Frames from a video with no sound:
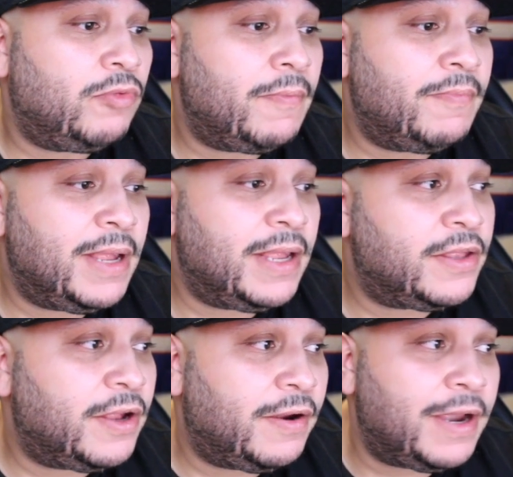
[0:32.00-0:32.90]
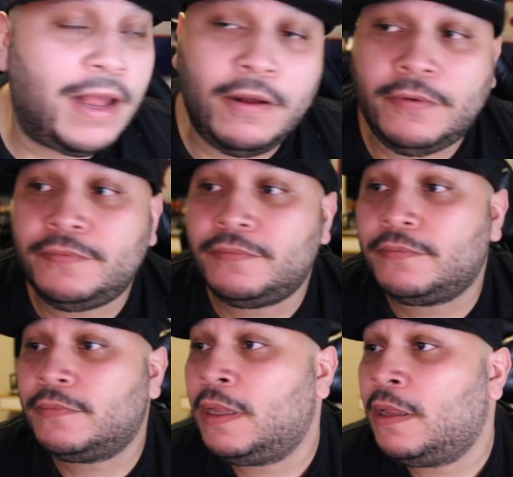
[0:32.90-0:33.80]
web page here now.
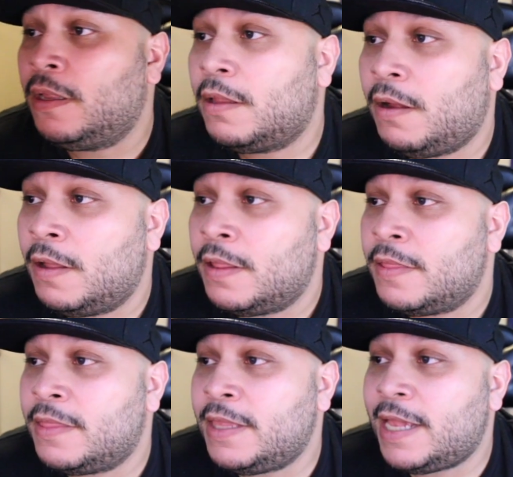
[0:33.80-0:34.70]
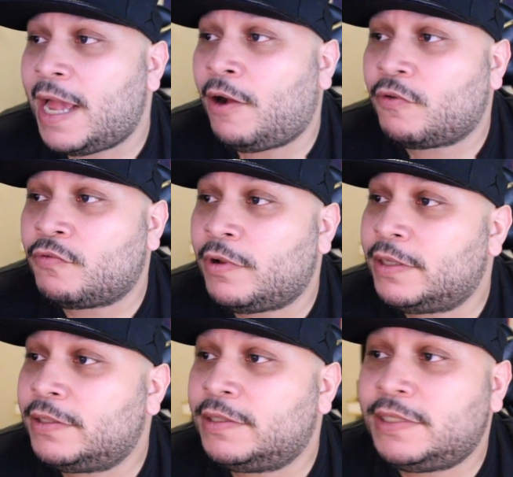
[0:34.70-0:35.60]
The
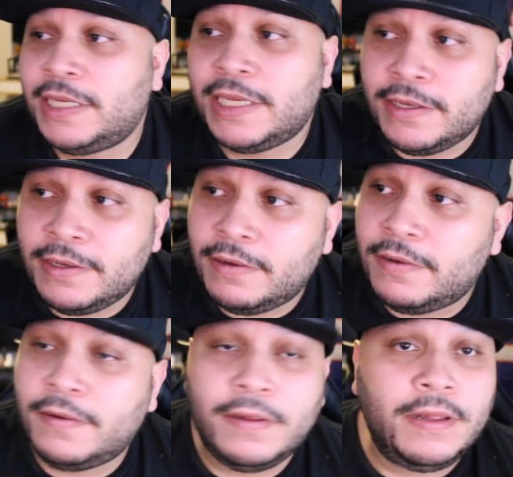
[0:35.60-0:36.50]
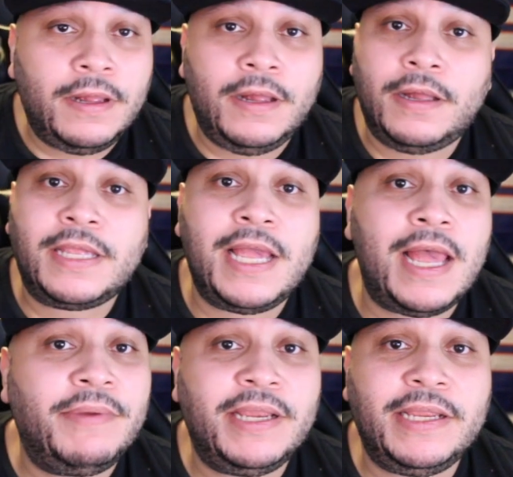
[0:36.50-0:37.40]
Outrun seated
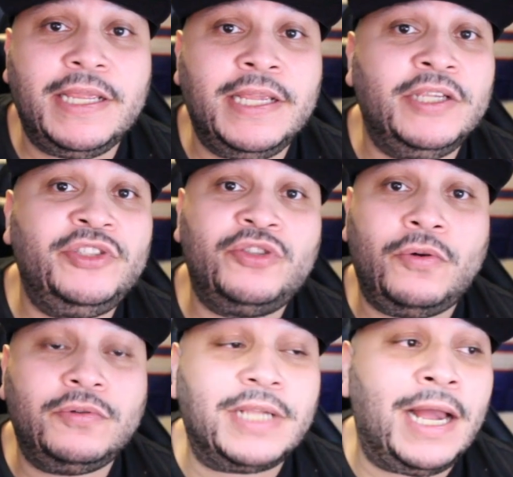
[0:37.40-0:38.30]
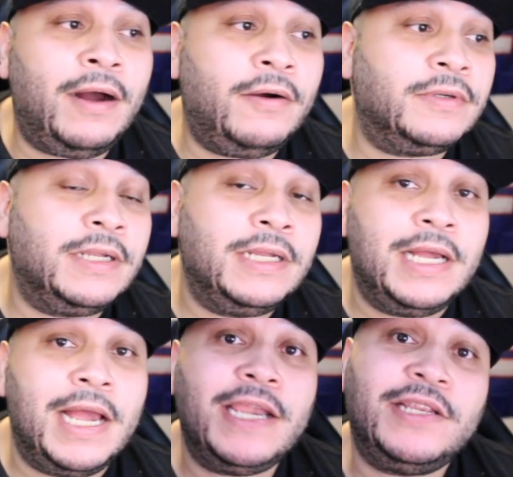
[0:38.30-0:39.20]
cabinet is sold out,
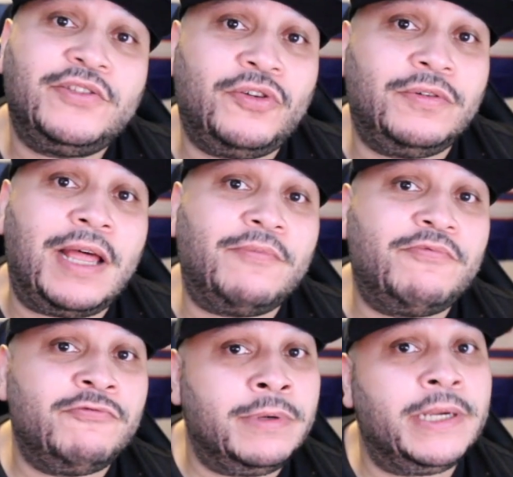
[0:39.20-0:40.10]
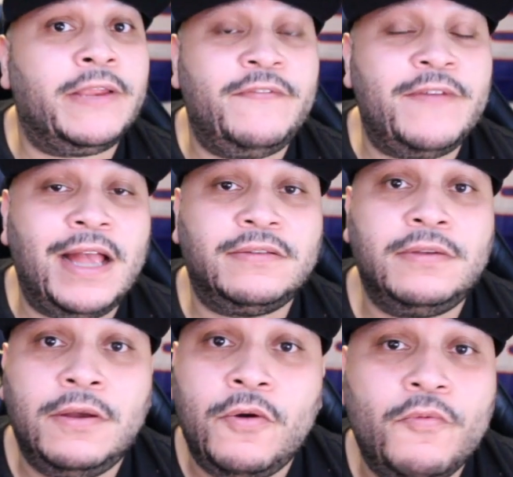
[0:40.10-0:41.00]
and it sold out pretty fast.
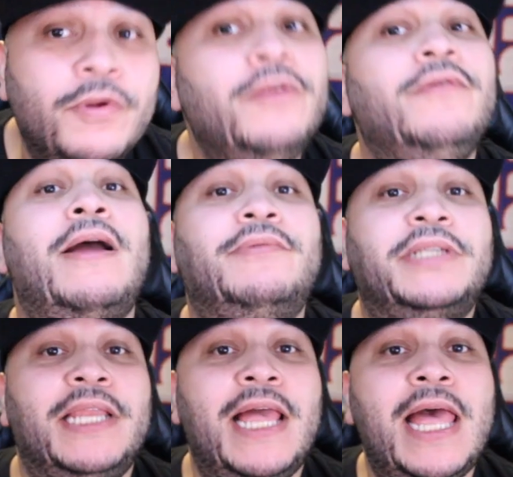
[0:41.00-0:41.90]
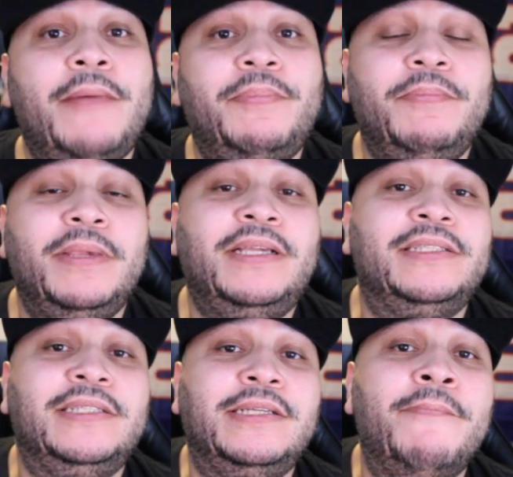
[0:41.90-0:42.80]
We knew that was going to happen because
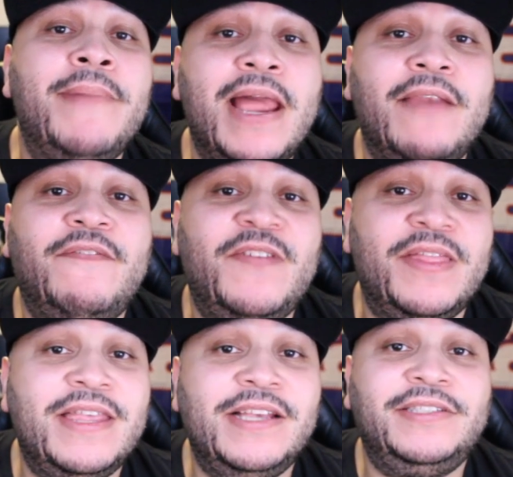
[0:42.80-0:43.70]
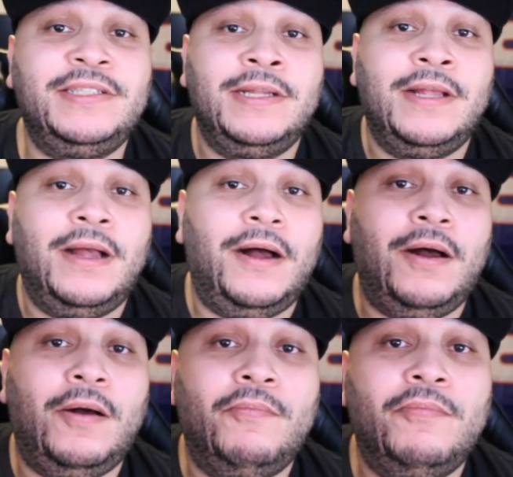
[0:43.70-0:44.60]
the demand for this
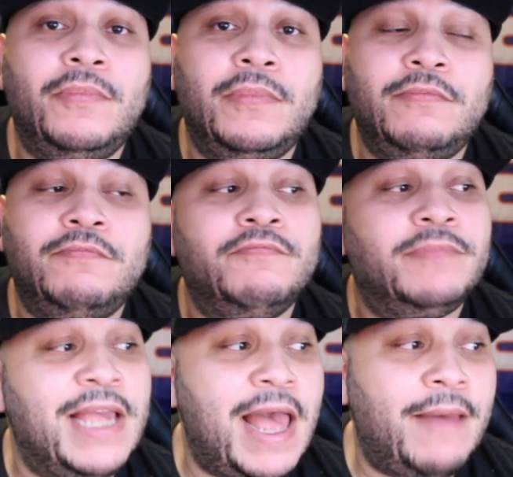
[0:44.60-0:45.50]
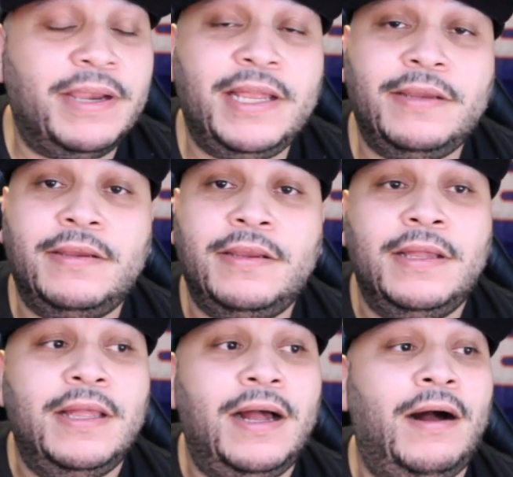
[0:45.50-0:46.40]
um, cabinet
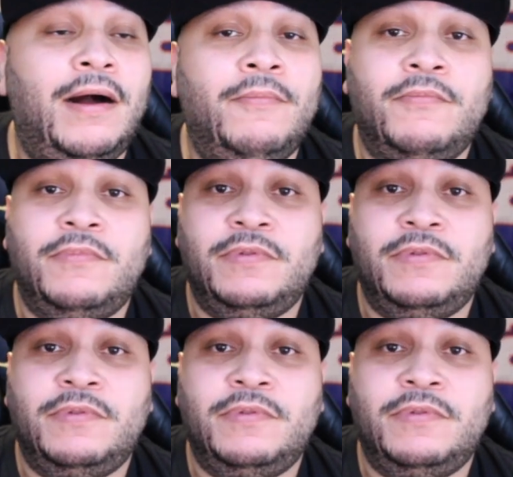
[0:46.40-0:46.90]
um,